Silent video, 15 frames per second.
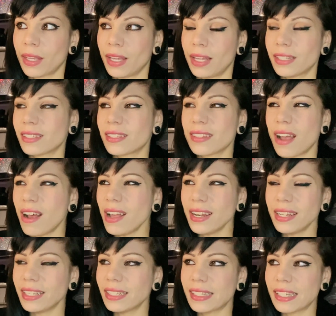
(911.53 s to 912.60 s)
It's
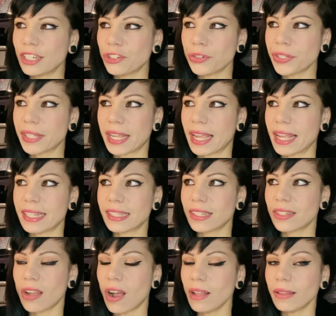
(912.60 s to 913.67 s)

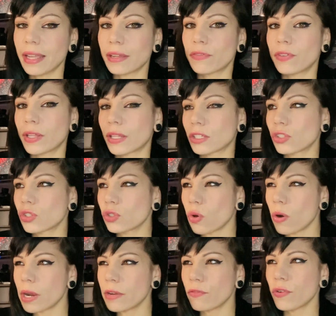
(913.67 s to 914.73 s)
not like feeling
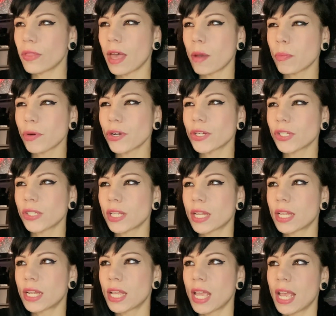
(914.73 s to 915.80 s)
sorry for that
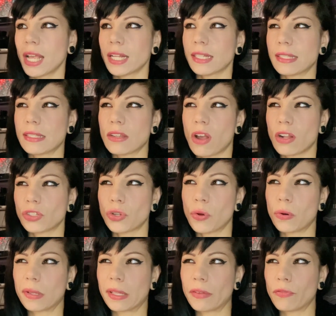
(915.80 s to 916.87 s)
person. It's not
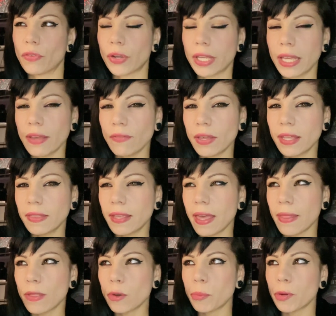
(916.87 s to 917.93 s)
totally forgiving the
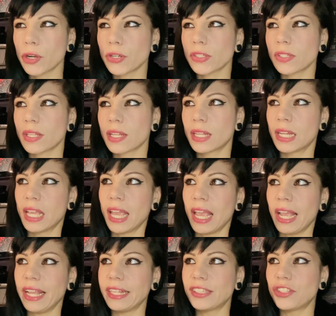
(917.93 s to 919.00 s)
other person.
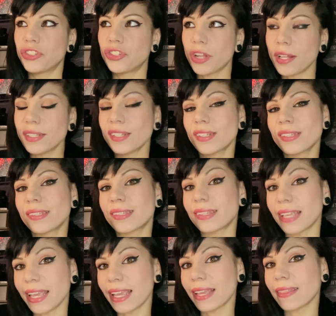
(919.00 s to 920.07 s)
It's just
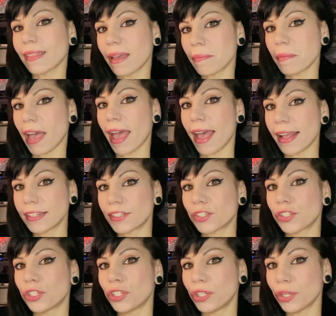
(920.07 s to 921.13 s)
seeing them
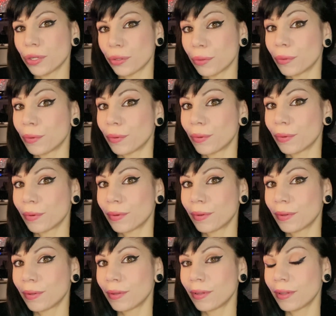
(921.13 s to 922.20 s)
as you.
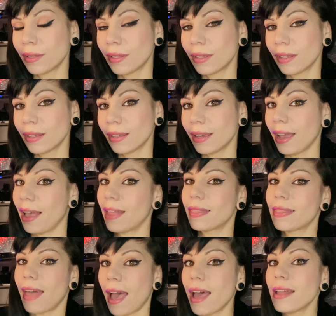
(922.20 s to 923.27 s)

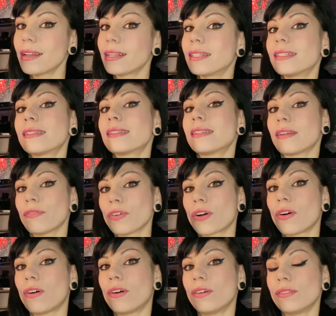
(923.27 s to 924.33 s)
And that is
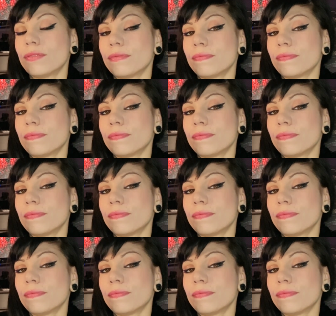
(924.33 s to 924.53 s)
difficult.